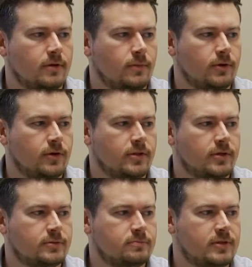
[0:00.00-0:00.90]
When you're in
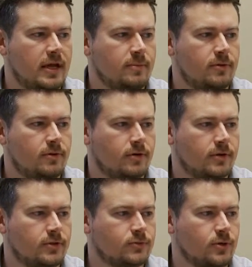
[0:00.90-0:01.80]
this table or
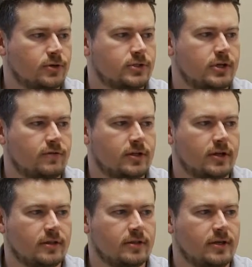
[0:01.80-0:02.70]
in this worksheet, if you
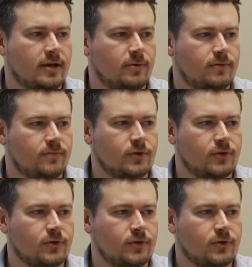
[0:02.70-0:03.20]
click in the table,